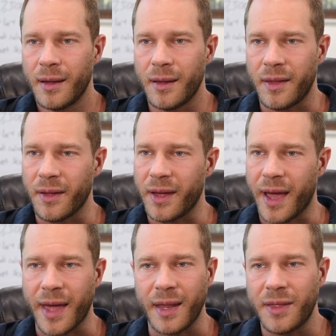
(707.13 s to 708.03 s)
that like
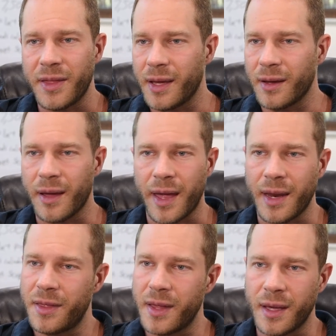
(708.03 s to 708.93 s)
anything,
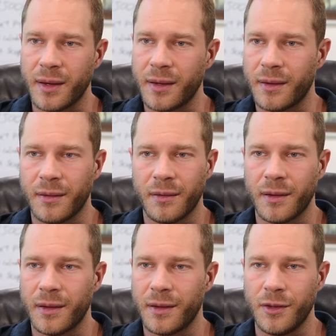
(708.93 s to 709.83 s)
anything
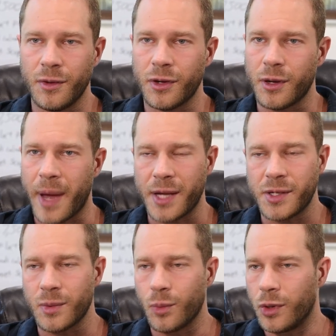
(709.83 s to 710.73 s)
you could
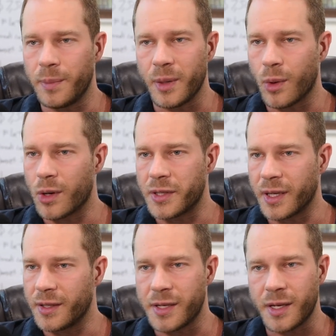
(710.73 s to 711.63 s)
imagine wouldn't be worse than
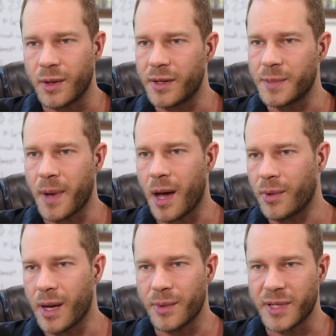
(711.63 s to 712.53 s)
continuing at the spot
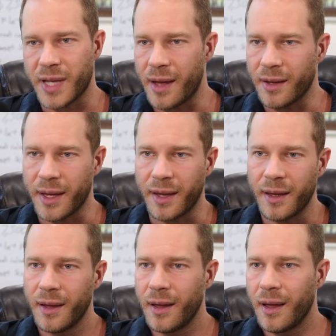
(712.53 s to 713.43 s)
where I was at. Like,
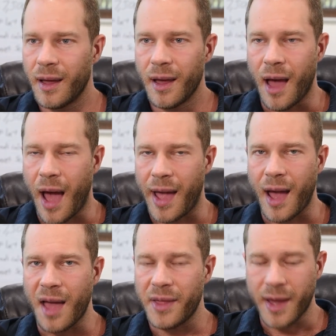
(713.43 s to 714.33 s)
I
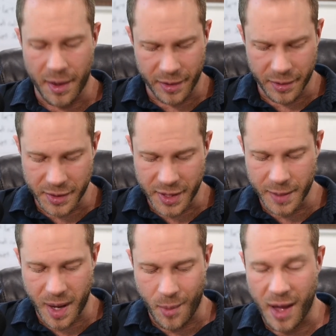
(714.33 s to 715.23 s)
I think I literally said
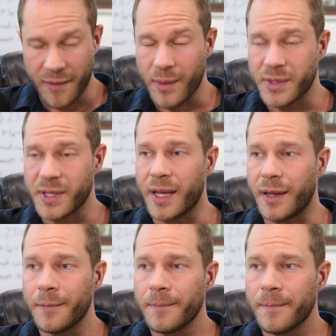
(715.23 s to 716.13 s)
to my wife, I was
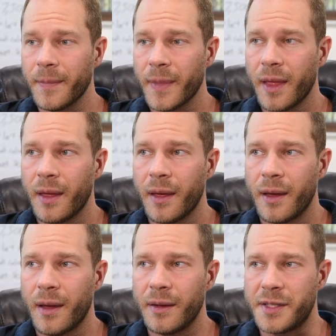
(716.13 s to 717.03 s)
like,
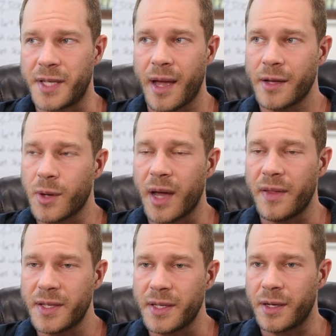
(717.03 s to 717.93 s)
say I try
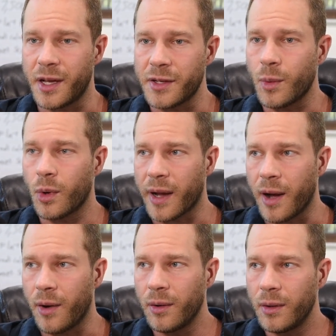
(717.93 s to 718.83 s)
this and it doesn't work
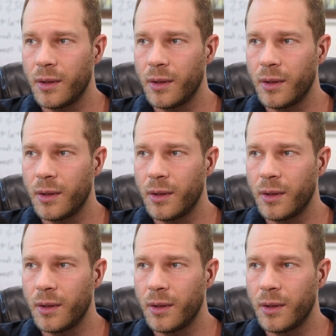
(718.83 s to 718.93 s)
out.